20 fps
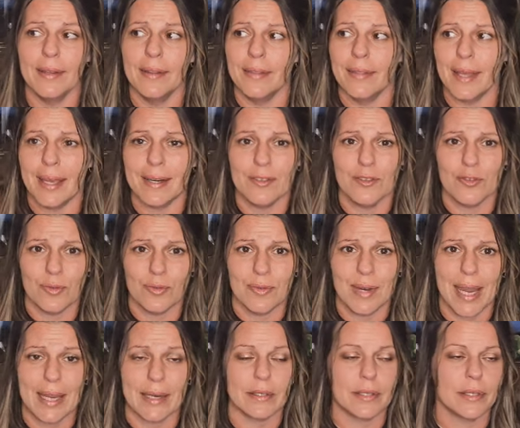That is
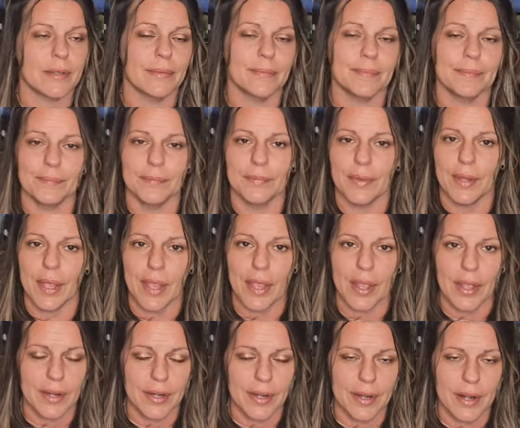great.
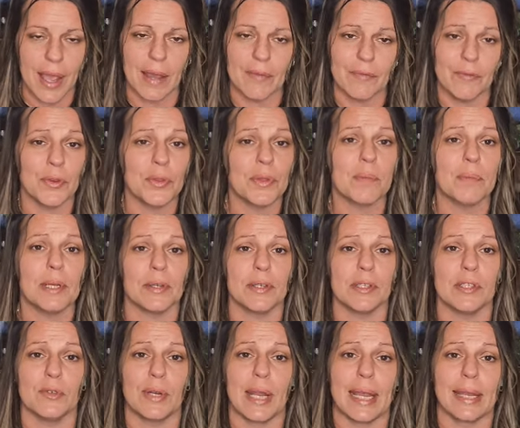Not for the
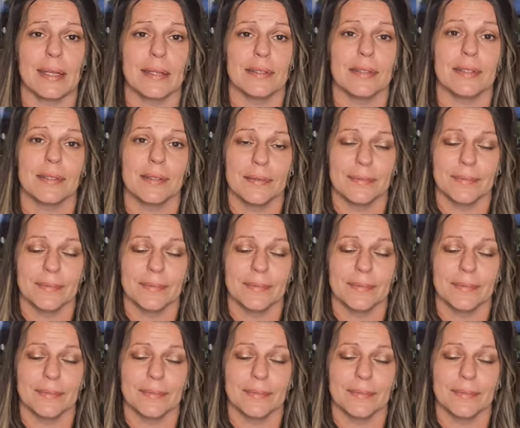bearded dragons.